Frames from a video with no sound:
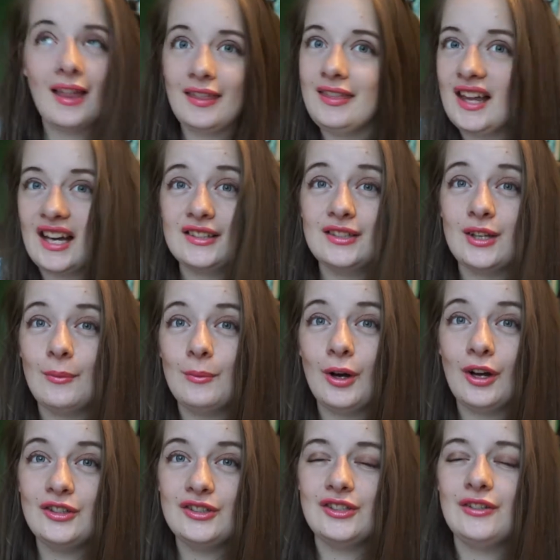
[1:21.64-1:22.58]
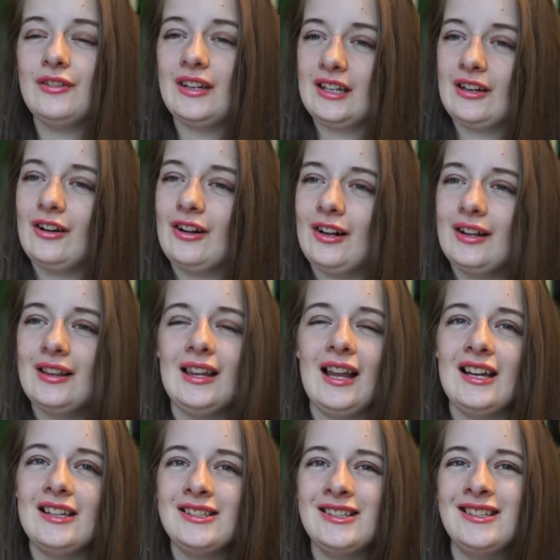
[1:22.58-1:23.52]
that's not important to the video.
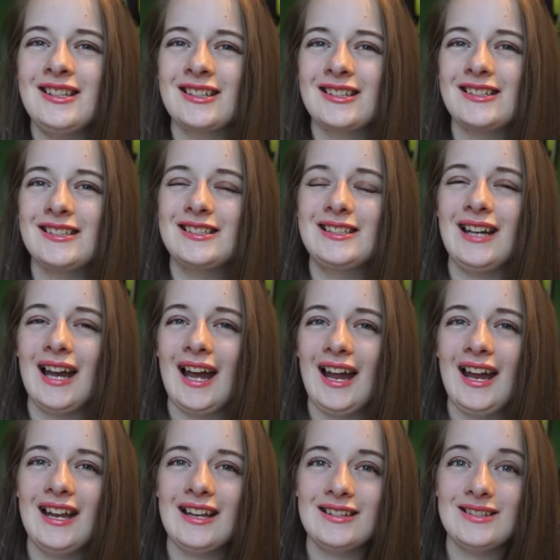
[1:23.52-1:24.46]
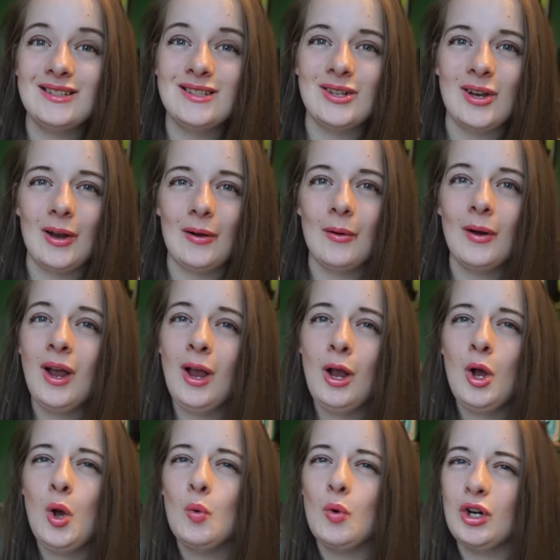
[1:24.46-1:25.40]
Let's just get into,
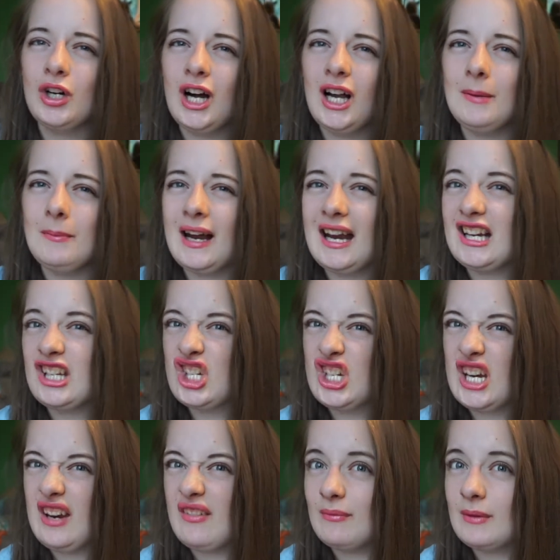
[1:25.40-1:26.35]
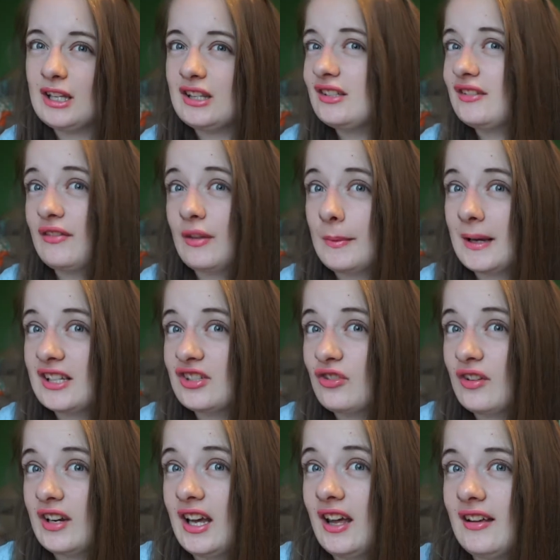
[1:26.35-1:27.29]
we'll call it my achievements of the past
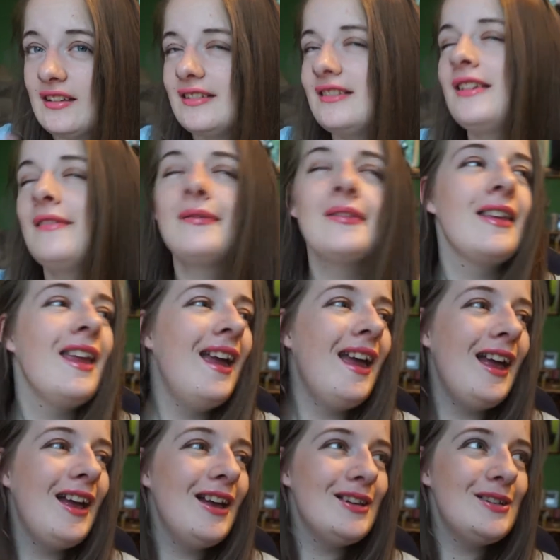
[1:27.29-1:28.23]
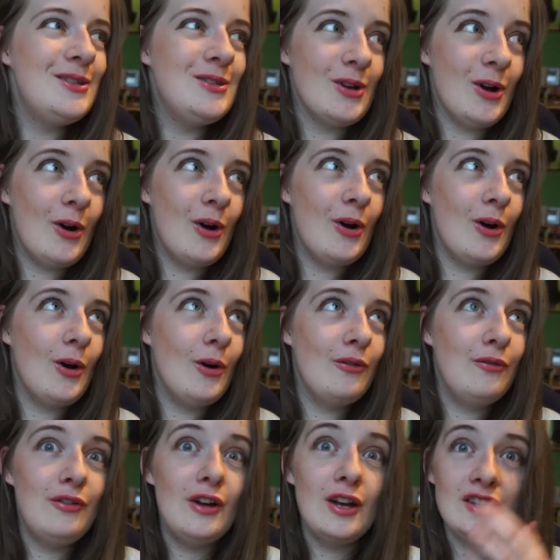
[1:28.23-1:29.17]
3 years.
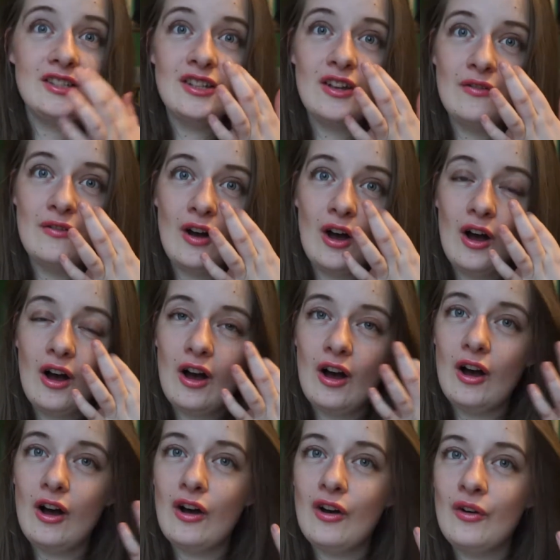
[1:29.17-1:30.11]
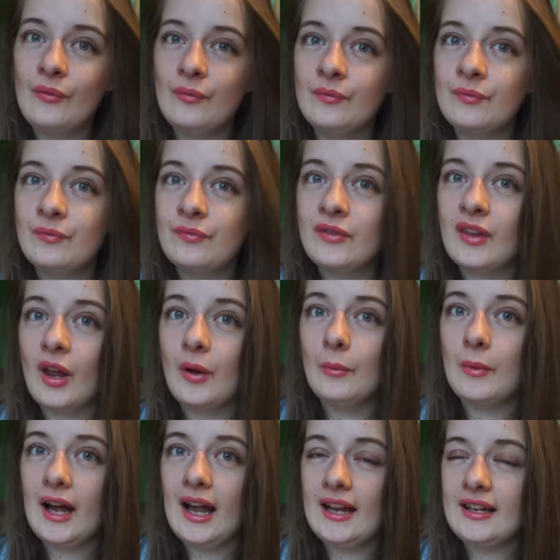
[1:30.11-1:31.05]
So, first of all,
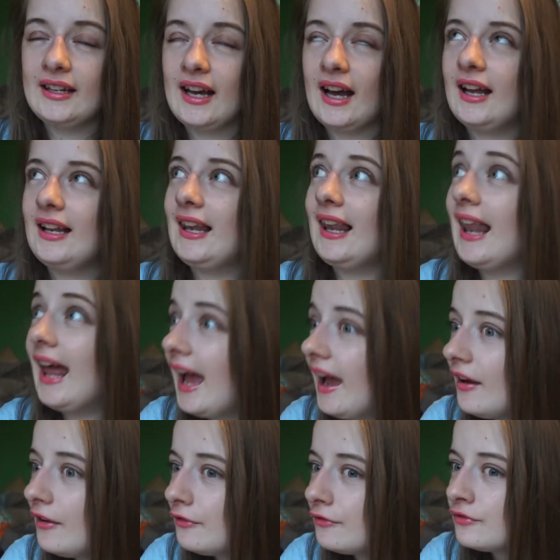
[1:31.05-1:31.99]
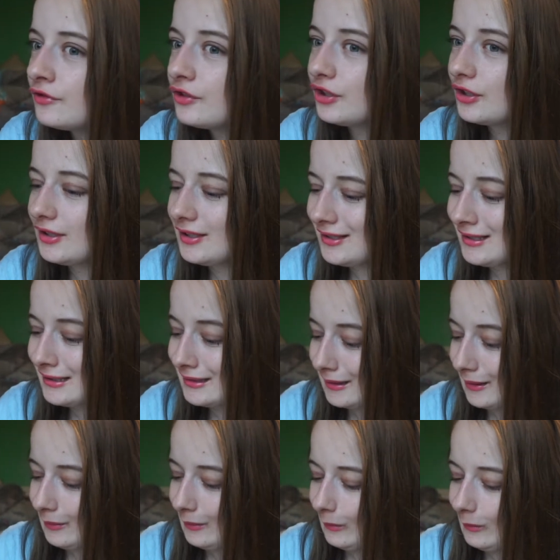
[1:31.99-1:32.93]
when I left
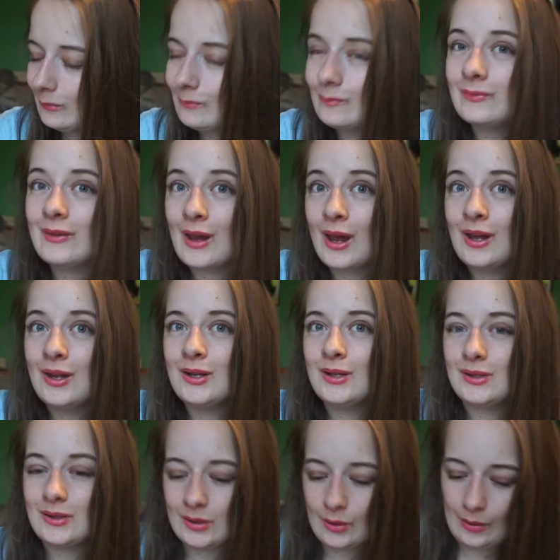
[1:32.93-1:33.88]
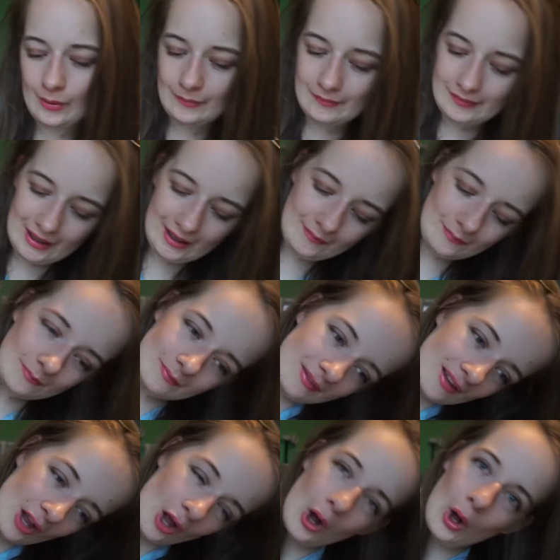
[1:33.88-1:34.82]
school, so yeah,
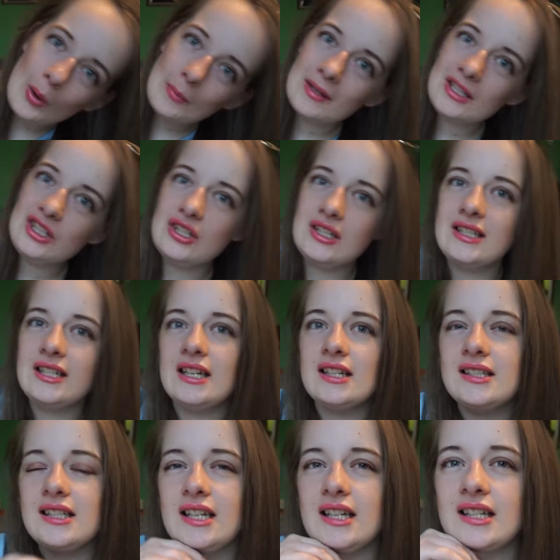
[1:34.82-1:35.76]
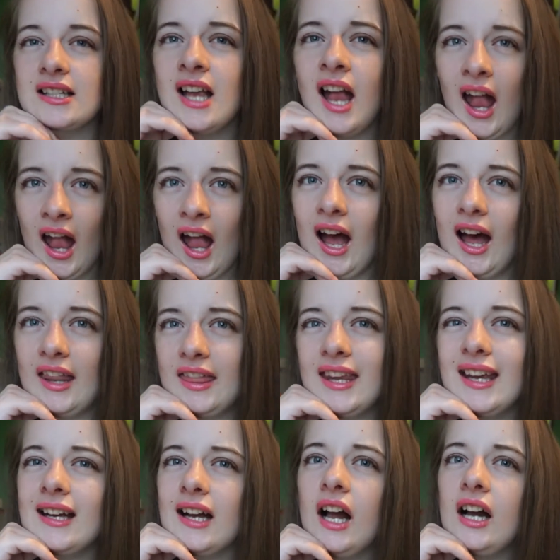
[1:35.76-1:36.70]
all my GCSEs, I
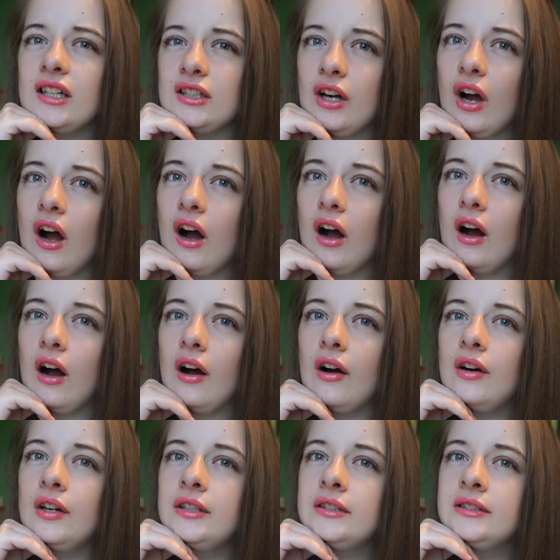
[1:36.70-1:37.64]
think I got